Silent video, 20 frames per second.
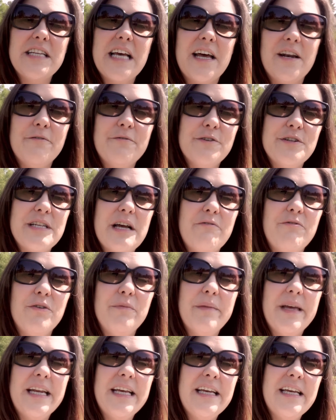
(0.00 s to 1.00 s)
at it for several
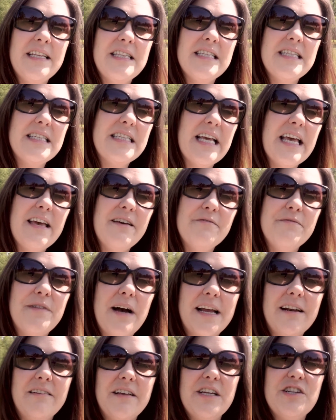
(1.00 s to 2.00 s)
minutes, it
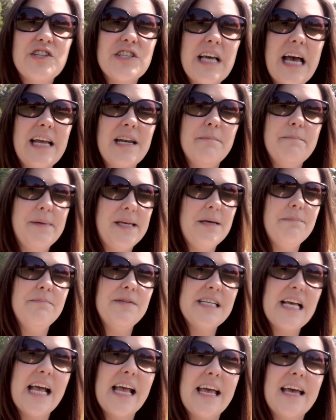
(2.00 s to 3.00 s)
finally just kind of
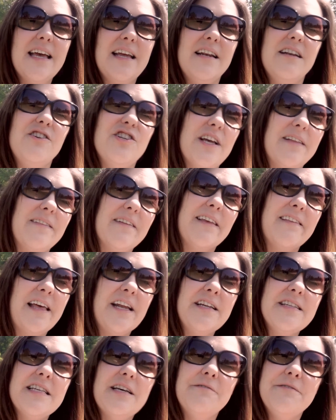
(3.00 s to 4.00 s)
beeped and gently let
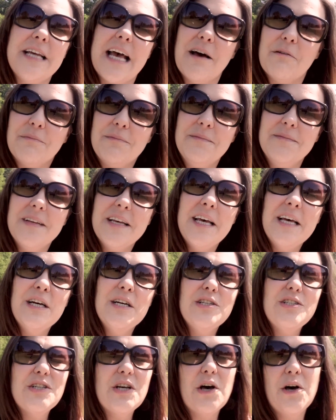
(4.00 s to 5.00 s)
itself down.
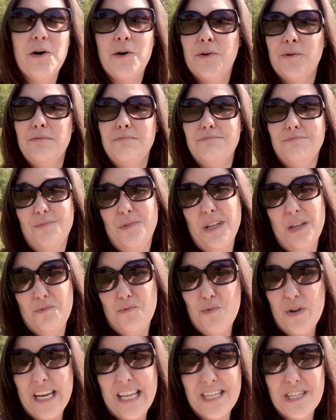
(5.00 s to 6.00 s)
So
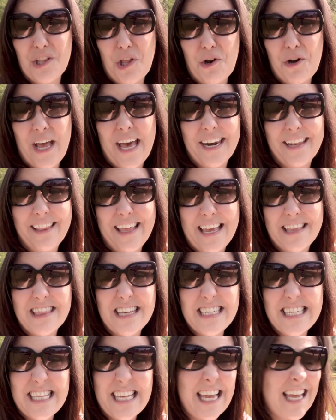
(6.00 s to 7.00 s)
we need to learn how to land
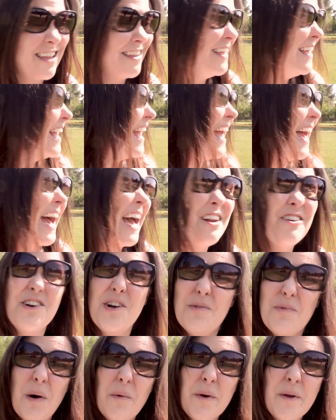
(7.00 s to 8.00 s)
this thing. I don't know
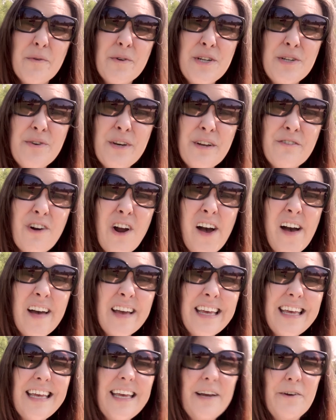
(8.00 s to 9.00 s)
what we were doing wrong.
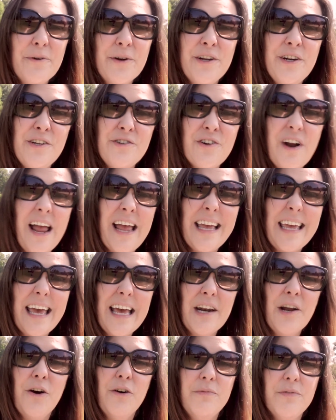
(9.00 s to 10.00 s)
We're gonna try
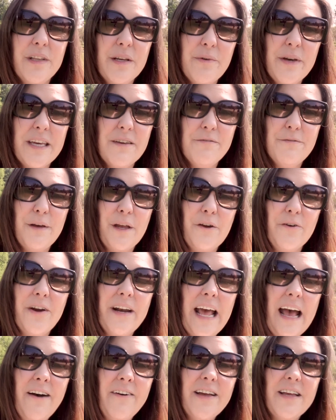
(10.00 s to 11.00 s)
again. Hopefully we can figure it
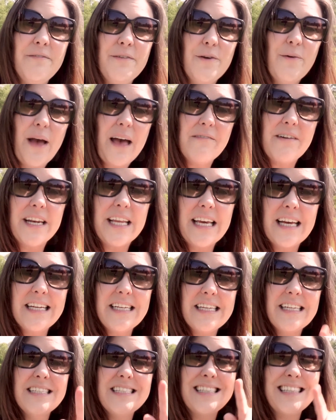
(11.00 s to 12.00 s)
out. If you have any
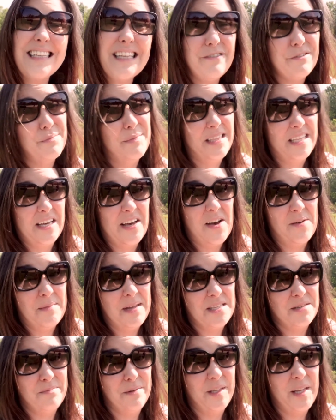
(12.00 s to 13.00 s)
ideas, leave them in the
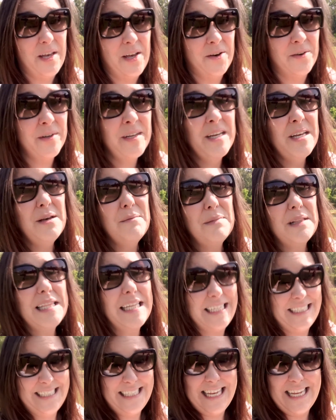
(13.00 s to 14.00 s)
comments below.
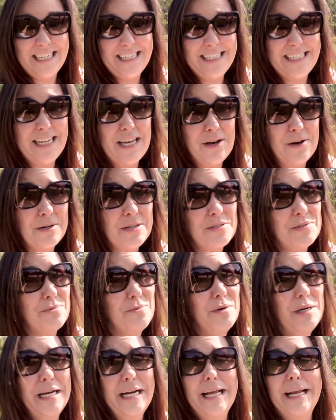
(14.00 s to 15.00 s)
Please let us know, because
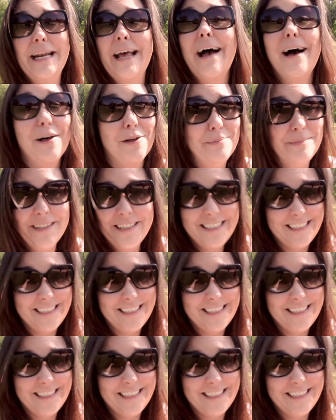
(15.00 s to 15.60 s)
we need help.